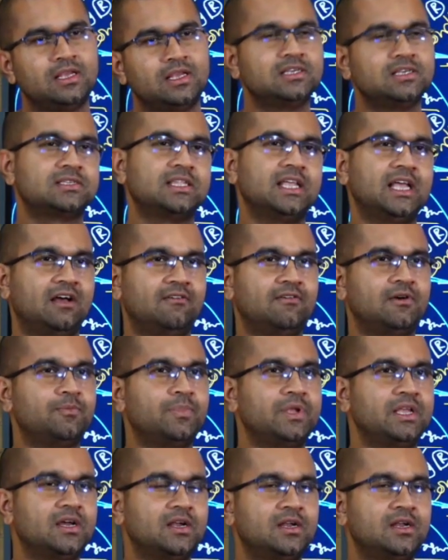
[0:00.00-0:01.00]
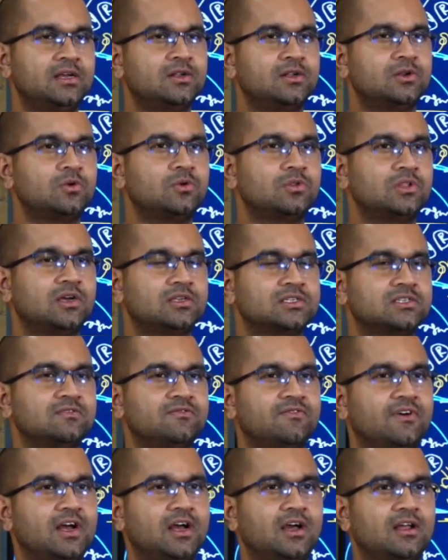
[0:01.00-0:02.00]
Yes, they have appeared
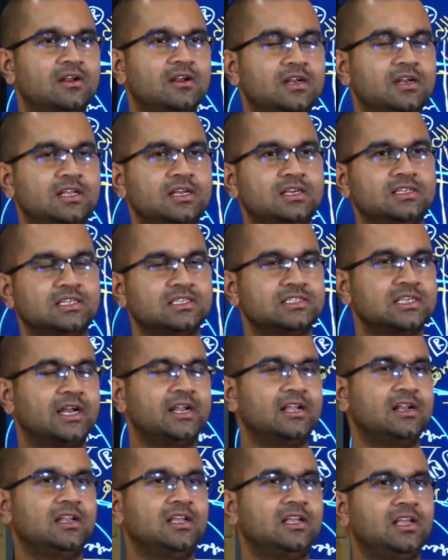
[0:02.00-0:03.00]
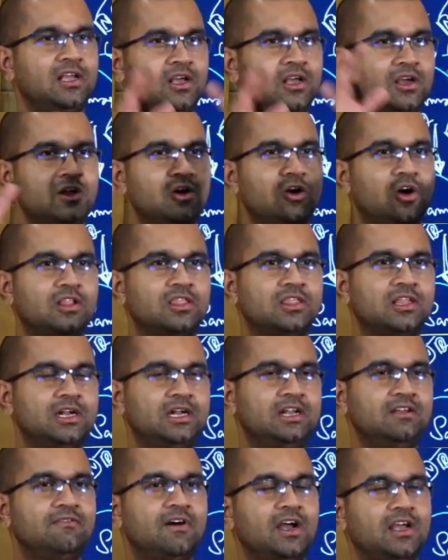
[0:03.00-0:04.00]
2,500 years and suddenly got the
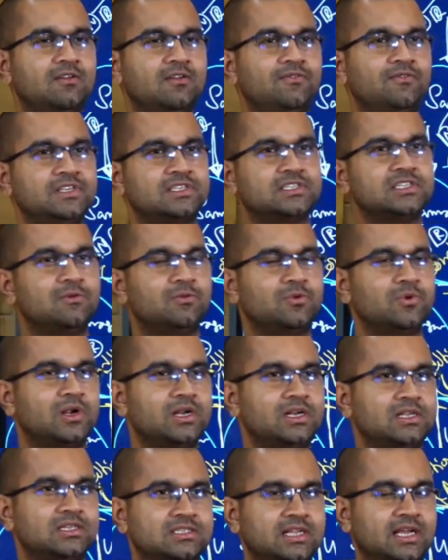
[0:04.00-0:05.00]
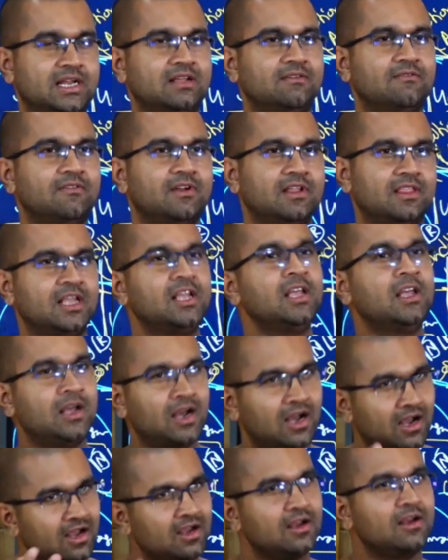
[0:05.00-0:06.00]
divine wisdom to understand everything.
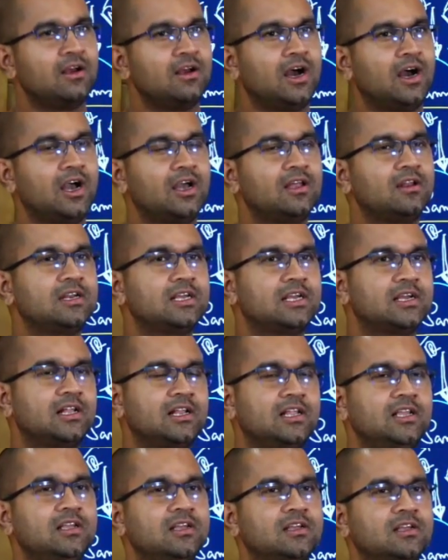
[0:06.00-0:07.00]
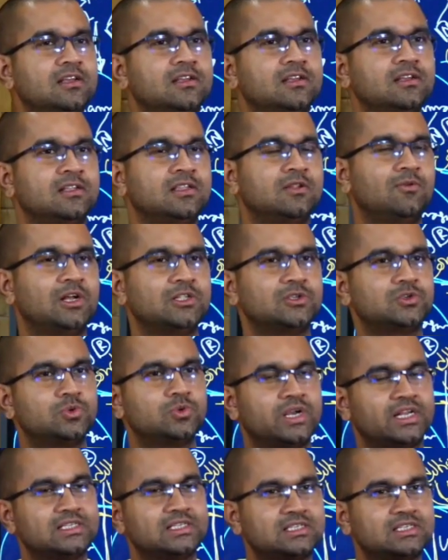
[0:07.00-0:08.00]
Ironically, the ones
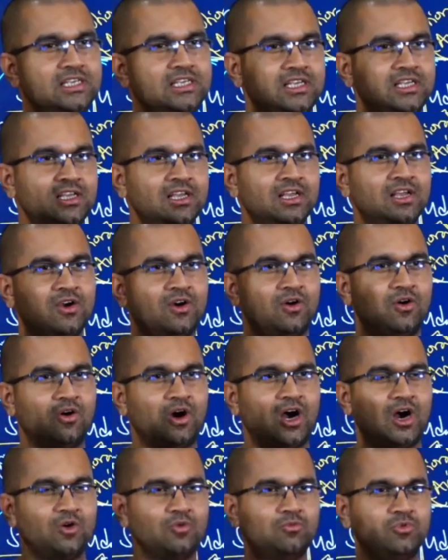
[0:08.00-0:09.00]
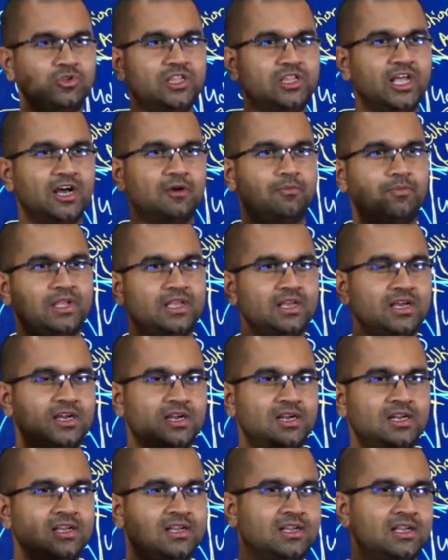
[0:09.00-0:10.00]
who can see how Buddha
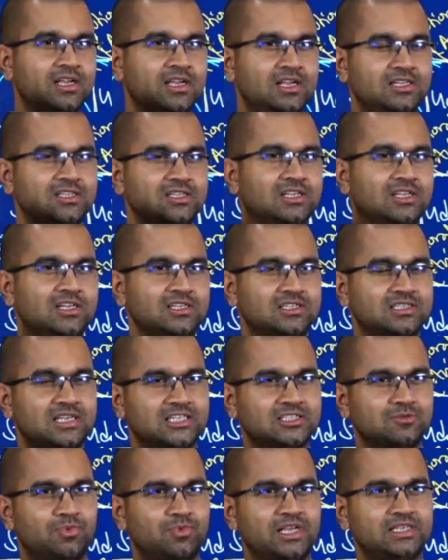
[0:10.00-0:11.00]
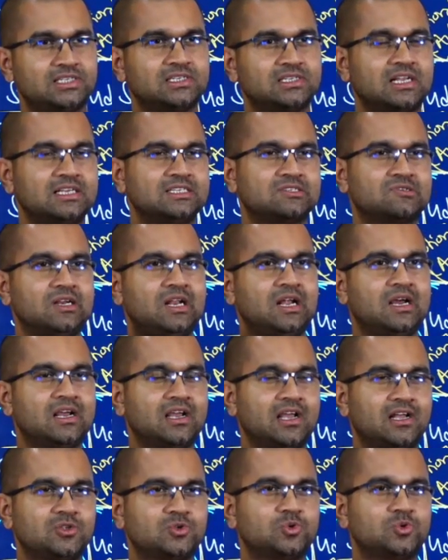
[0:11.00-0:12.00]
appeared in such places like Sri
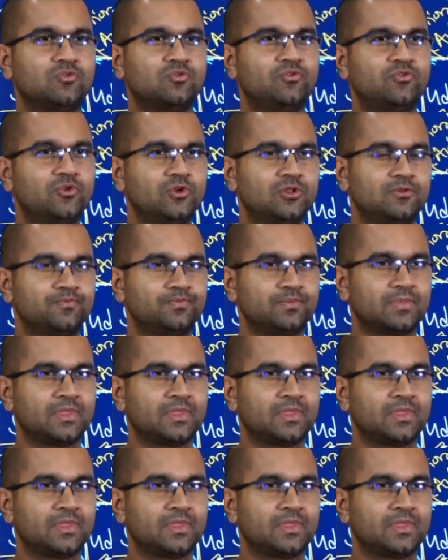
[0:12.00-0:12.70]
Lanka and so forth